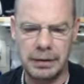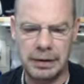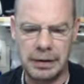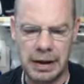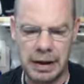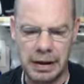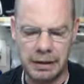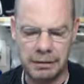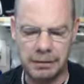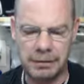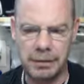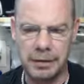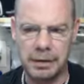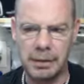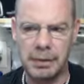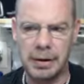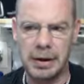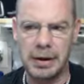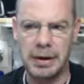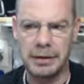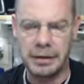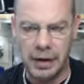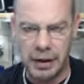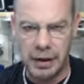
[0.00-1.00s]
got from
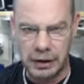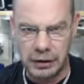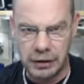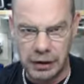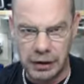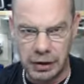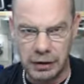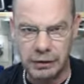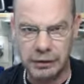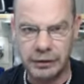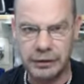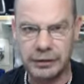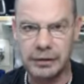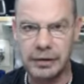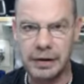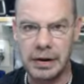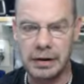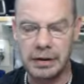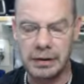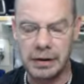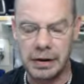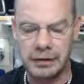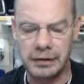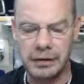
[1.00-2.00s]
uh, Don Yost
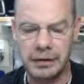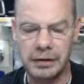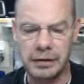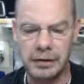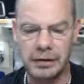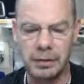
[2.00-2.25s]
that does it